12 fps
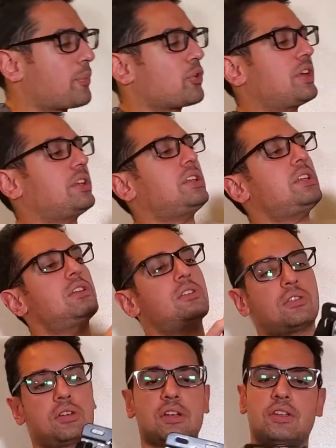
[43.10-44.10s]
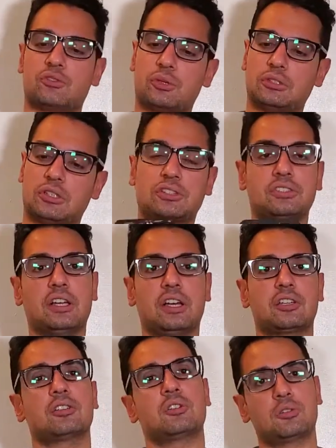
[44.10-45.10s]
right here. That's what it looks
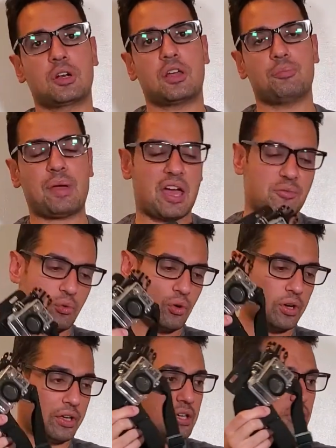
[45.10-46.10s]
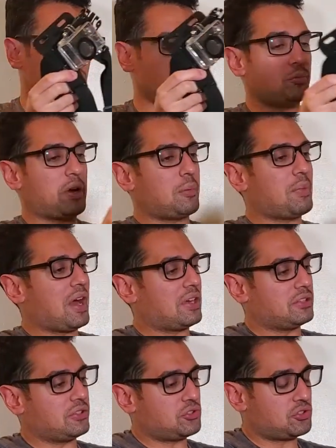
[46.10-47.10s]
like. Put on the bad boy, do my
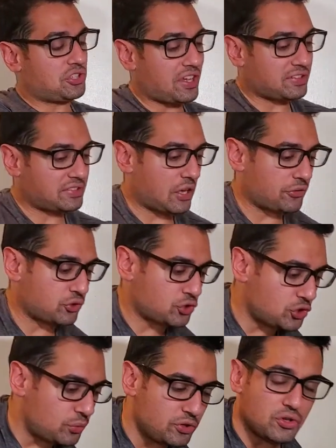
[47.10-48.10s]
mileage, test out the shoe, and you